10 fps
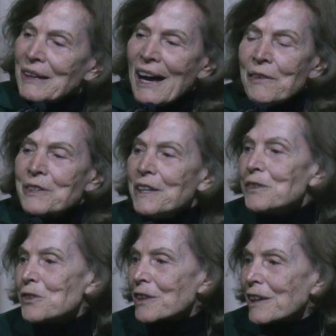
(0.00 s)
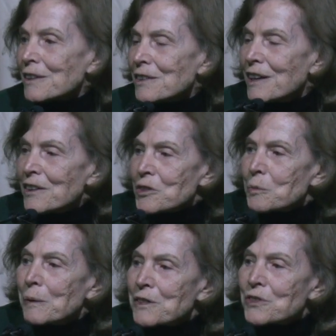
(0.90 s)
We can have an
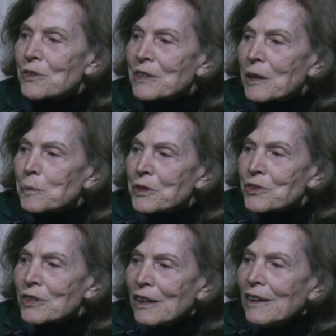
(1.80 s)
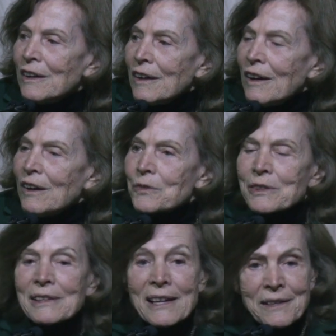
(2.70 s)
educated guess based on how much
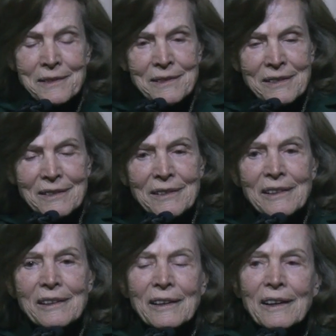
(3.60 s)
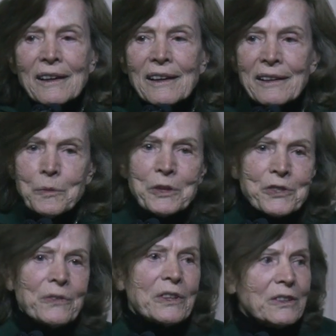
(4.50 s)
of the land
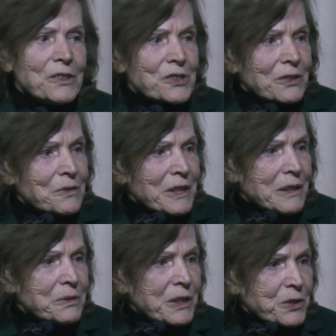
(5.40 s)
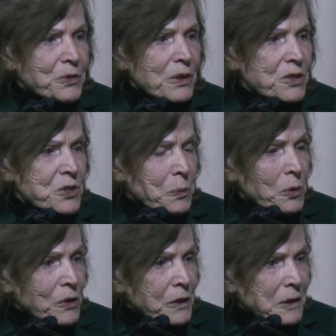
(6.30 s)
and how much of the ocean we have yet
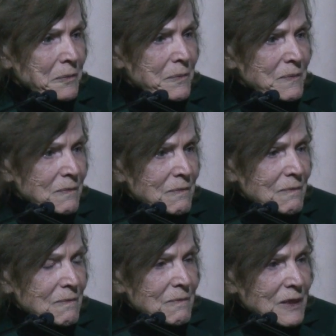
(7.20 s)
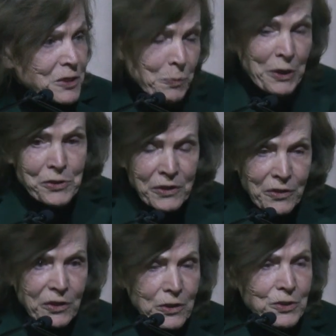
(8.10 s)
to explore,
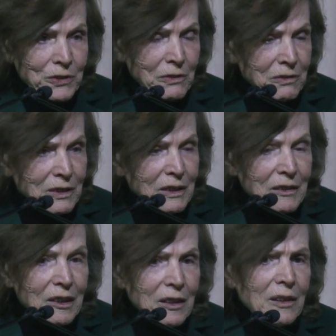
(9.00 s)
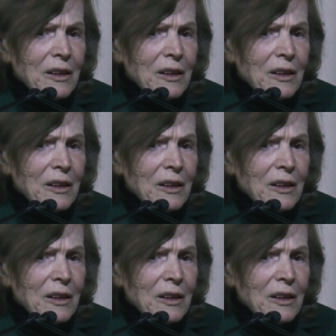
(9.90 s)
especially the ocean.